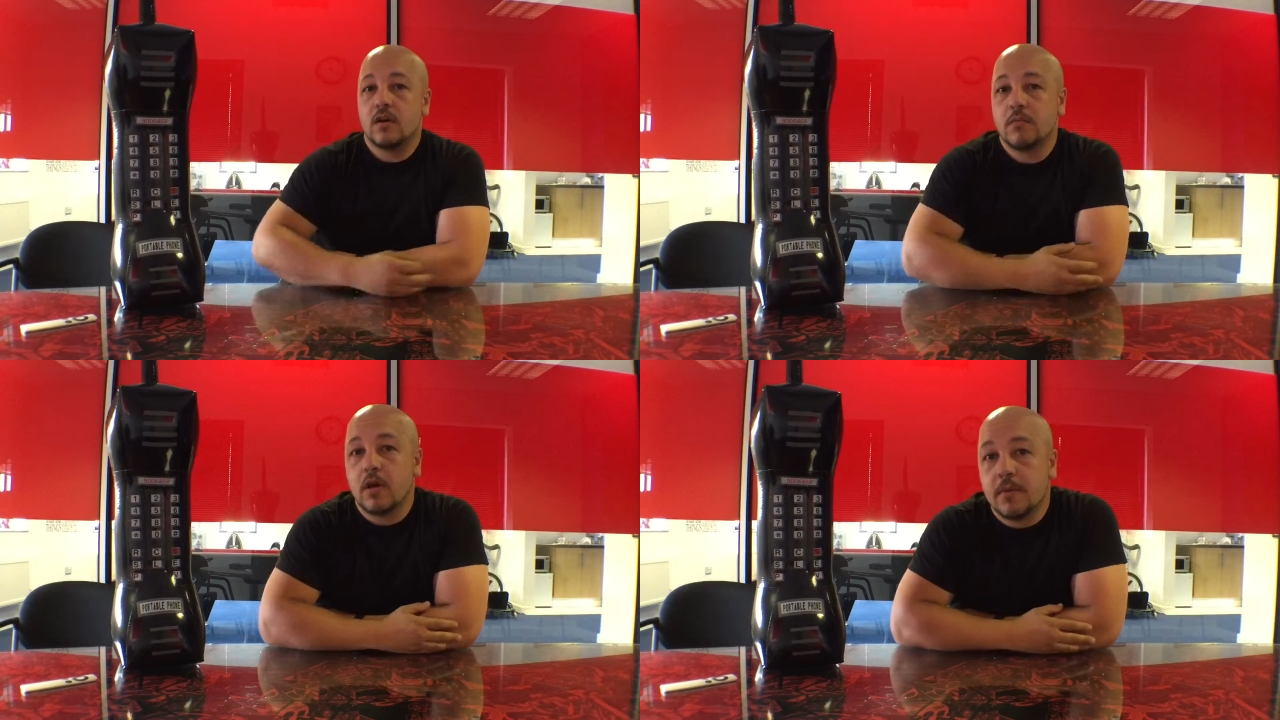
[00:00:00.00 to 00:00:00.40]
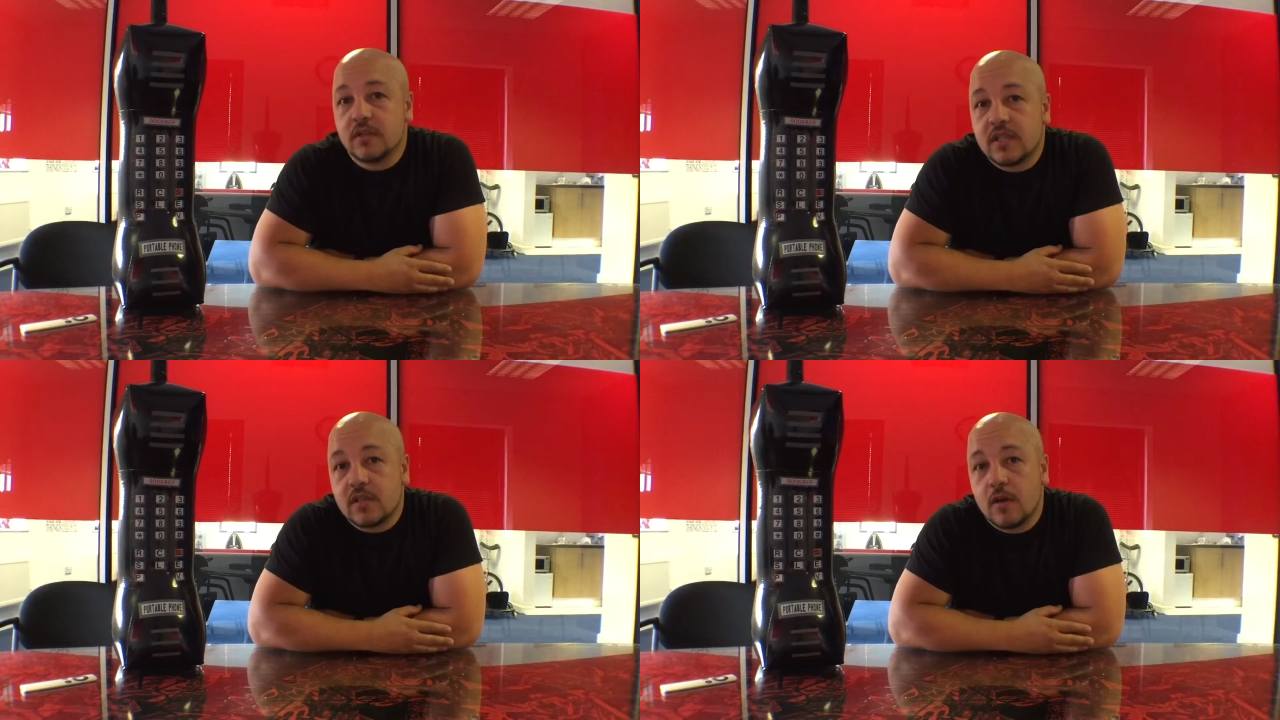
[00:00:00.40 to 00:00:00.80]
on
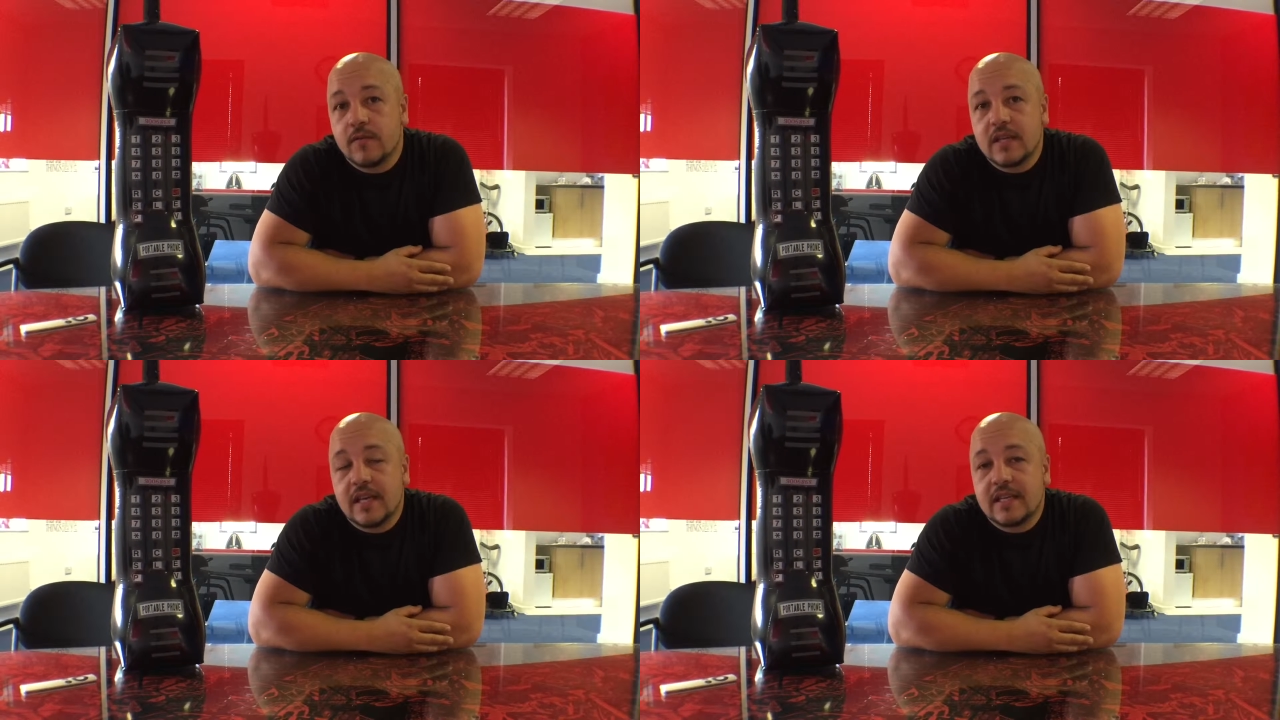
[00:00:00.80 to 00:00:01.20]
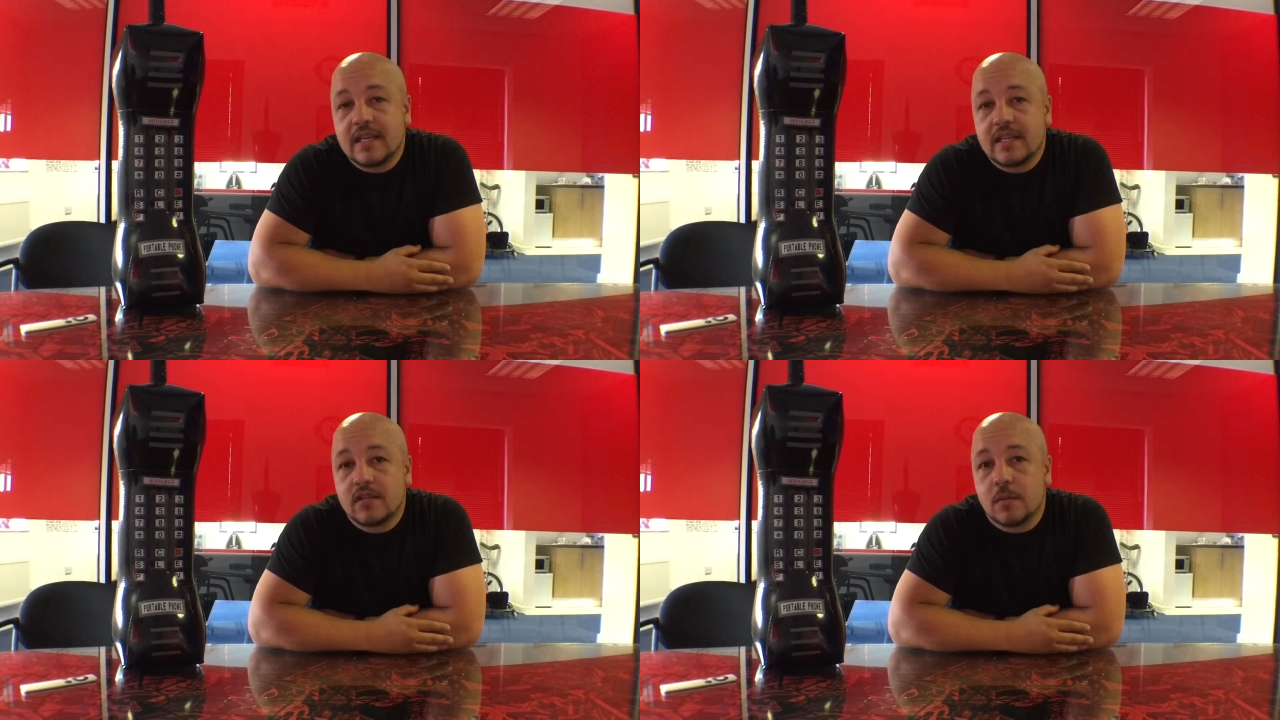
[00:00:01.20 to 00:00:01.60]
mobiles has
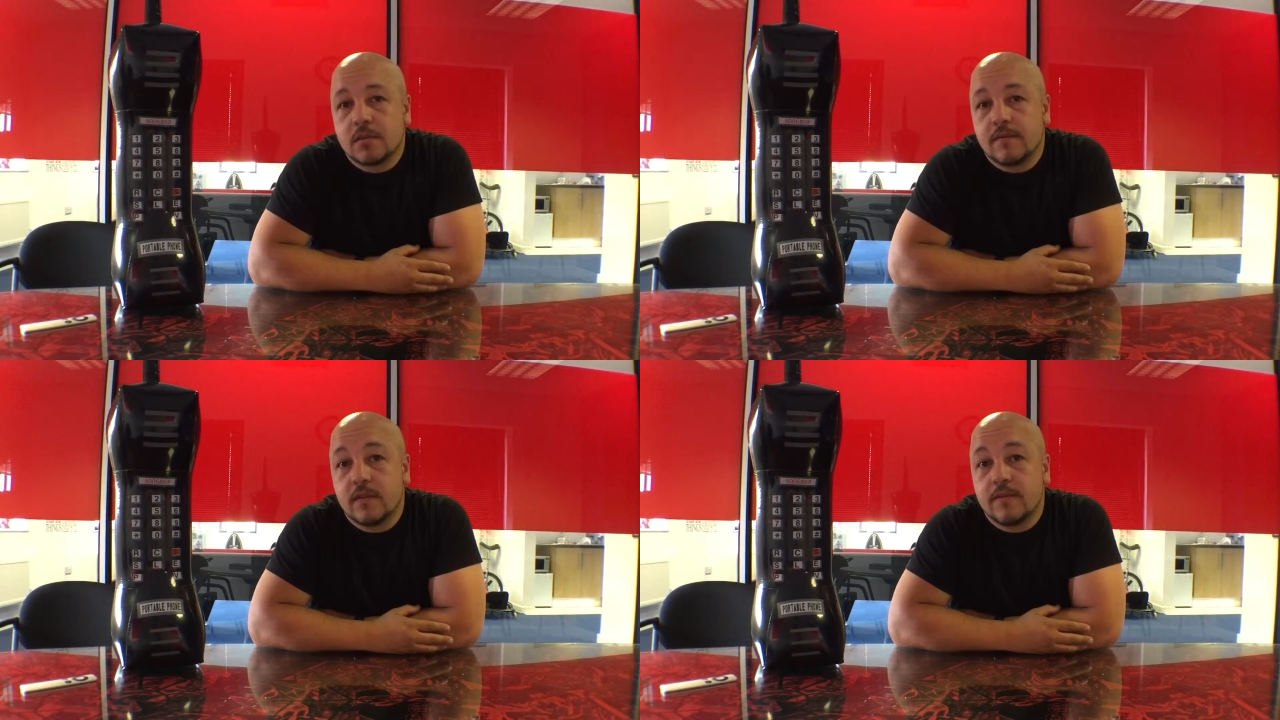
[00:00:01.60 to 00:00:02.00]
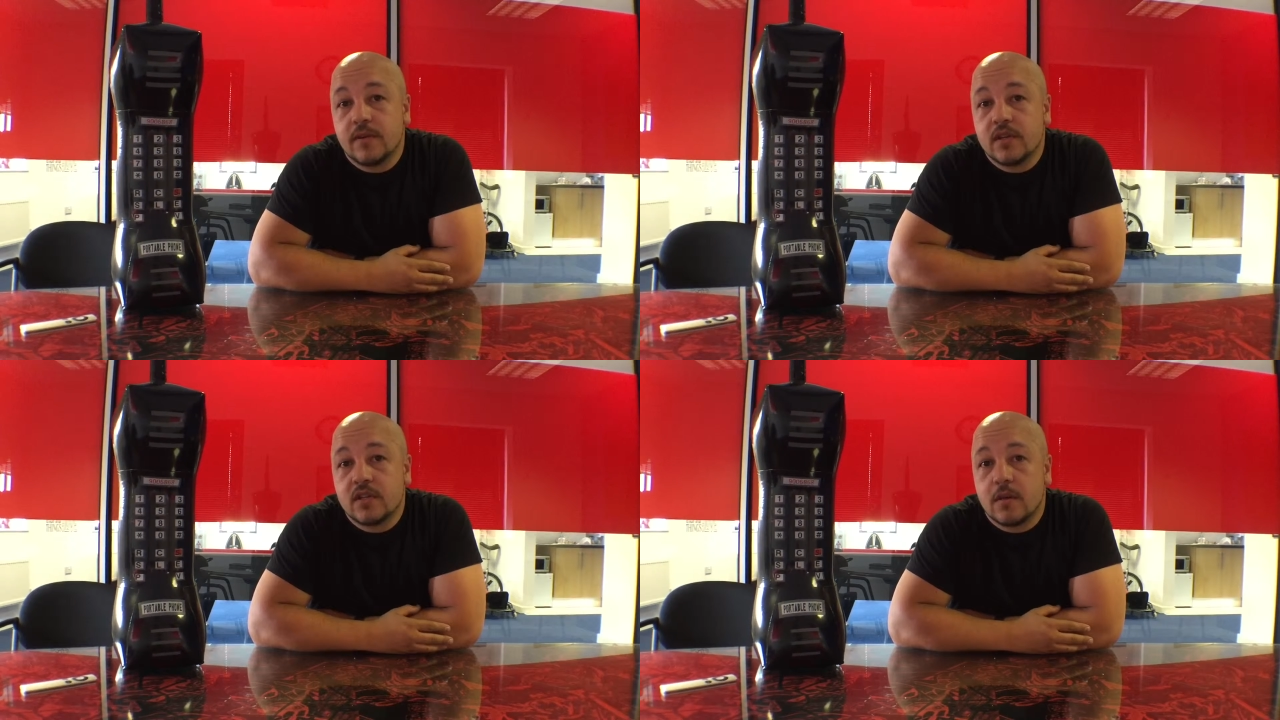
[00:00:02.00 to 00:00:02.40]
overtaken desktops for the
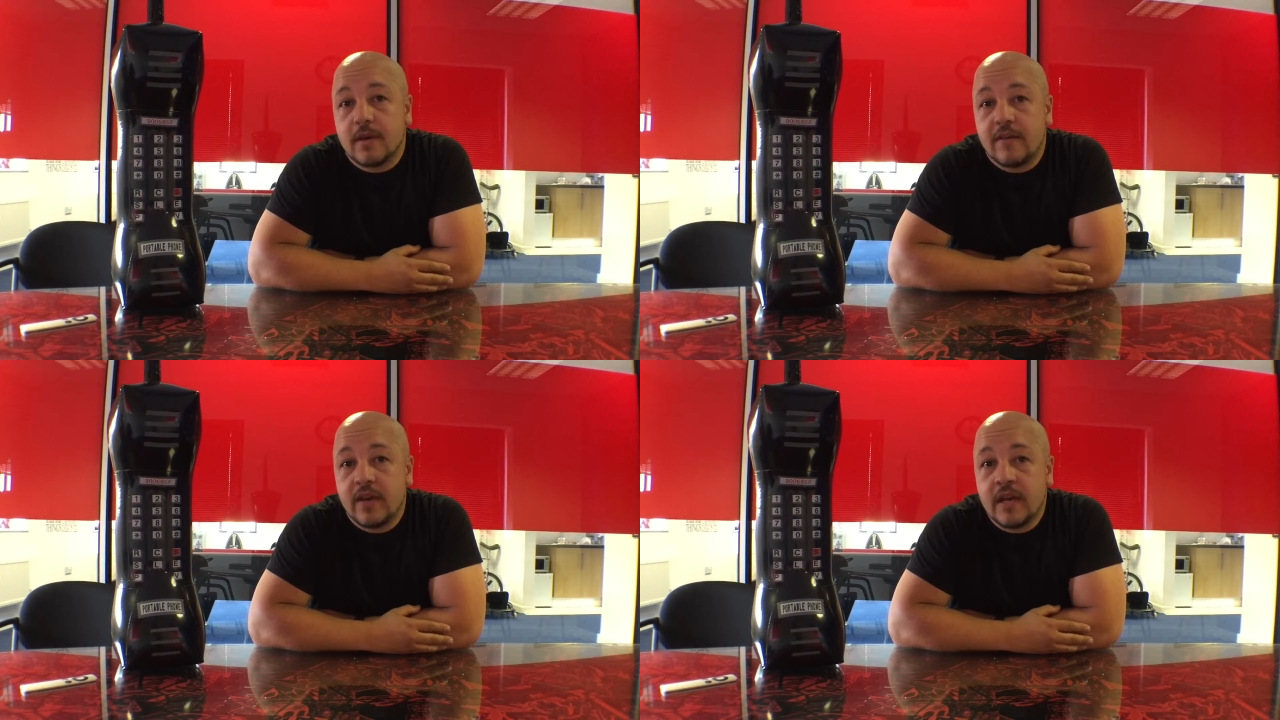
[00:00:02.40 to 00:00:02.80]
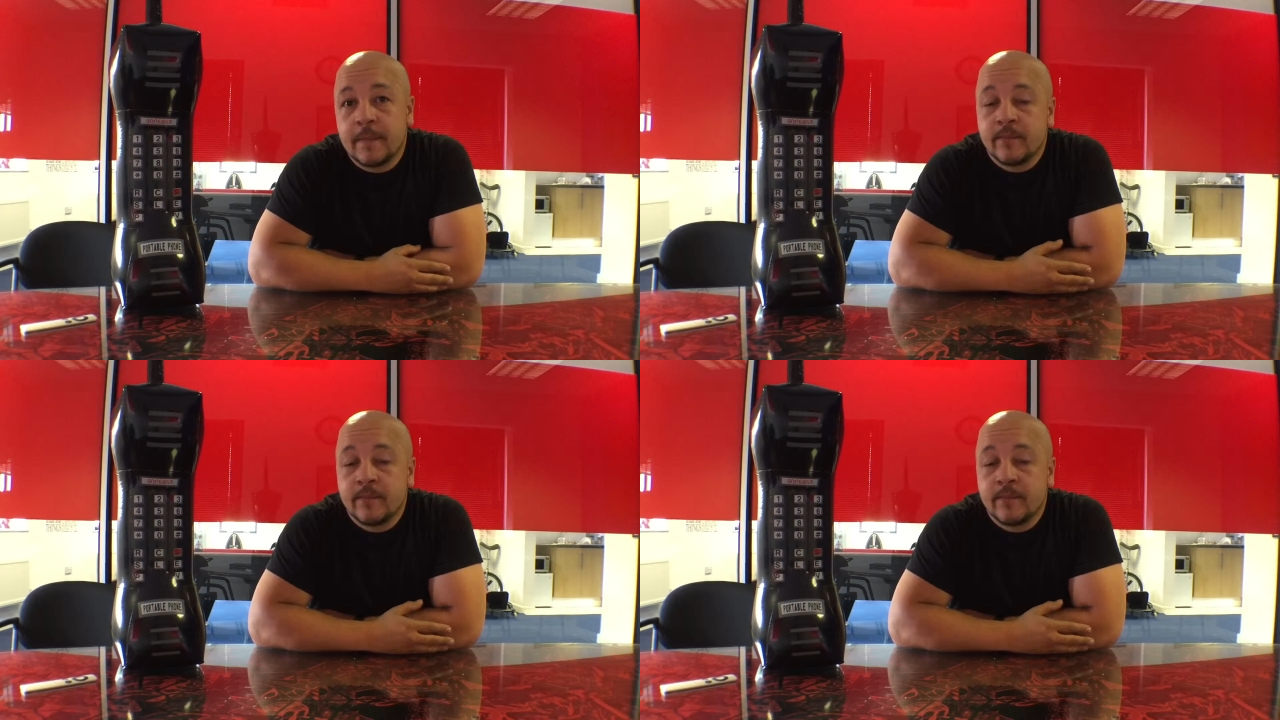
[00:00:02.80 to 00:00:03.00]
first time ever.